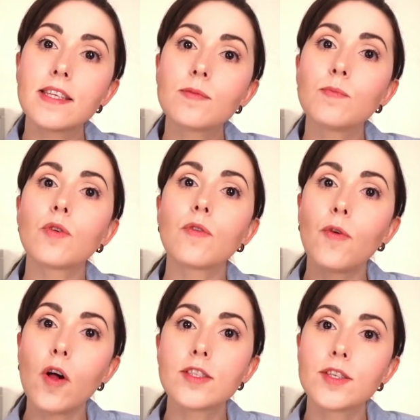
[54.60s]
book
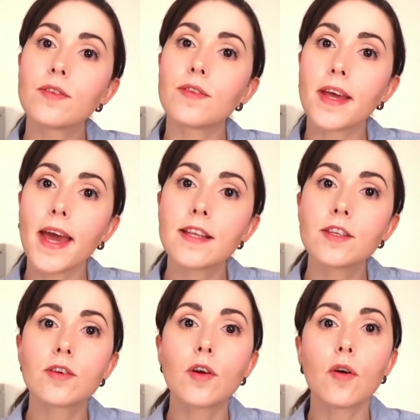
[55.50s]
falls into the
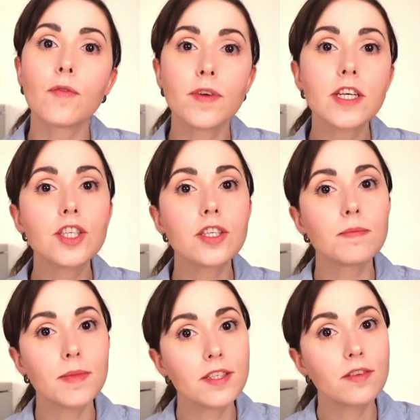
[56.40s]
category of fiction
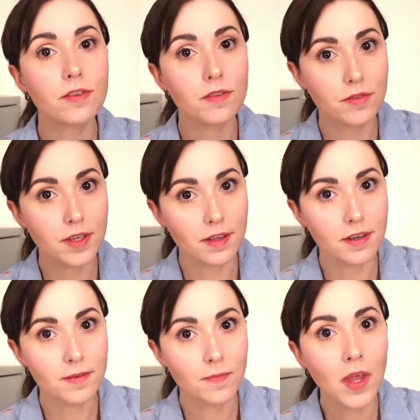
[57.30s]
mystery thriller